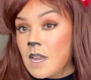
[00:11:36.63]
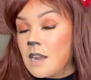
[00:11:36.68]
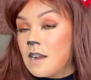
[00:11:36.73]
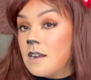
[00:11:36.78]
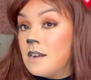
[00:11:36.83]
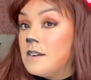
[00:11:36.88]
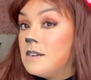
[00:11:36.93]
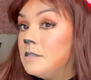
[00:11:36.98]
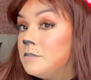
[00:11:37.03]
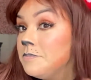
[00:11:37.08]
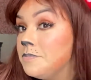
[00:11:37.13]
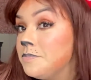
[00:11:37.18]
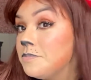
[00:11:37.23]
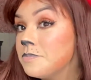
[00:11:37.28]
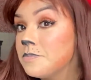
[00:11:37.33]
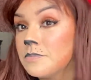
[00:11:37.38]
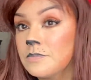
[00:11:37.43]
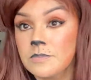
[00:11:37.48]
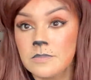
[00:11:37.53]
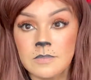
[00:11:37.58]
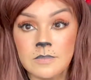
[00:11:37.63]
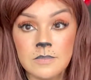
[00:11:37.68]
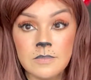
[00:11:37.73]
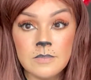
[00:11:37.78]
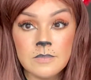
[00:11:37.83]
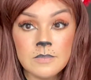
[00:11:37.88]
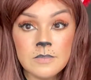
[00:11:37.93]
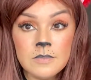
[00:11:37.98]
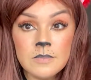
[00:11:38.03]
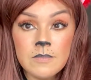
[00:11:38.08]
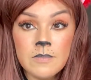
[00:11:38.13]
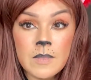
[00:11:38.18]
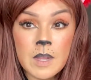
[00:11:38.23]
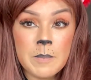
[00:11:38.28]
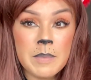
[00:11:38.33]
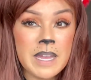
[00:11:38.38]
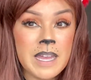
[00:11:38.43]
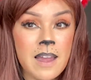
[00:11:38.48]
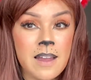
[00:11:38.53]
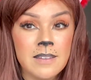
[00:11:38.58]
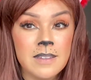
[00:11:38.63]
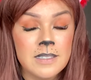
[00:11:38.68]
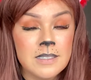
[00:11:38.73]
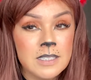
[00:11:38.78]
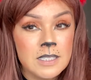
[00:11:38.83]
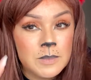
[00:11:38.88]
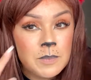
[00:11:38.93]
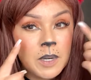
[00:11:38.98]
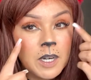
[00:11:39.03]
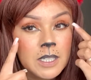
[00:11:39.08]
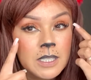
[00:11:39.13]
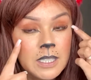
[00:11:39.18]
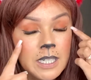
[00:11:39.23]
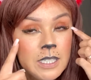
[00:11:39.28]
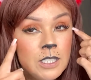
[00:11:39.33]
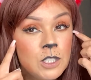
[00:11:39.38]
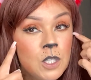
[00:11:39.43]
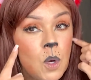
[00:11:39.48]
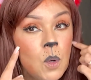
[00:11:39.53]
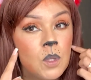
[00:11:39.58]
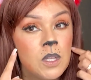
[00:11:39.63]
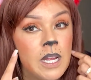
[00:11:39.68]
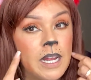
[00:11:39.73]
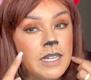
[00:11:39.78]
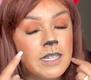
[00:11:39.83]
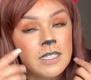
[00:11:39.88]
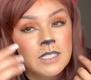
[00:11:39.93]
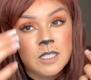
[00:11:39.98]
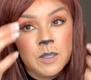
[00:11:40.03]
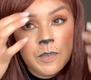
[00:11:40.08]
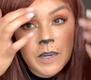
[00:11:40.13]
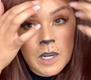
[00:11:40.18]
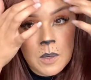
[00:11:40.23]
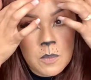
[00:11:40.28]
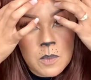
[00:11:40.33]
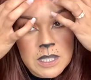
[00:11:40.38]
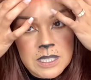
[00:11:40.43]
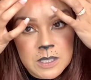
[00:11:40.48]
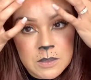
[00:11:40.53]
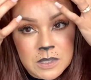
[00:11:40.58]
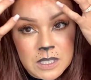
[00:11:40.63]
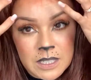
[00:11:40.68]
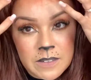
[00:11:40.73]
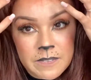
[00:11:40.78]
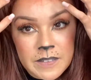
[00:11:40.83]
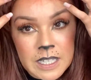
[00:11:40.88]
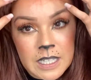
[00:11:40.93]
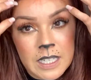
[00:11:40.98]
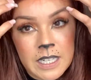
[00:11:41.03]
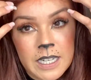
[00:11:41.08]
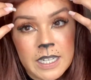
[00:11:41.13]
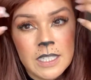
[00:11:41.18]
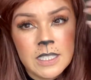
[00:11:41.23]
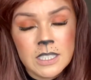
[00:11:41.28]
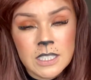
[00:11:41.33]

Um, but yeah, that's the part that I don't like. That's the part I wasn't really feeling.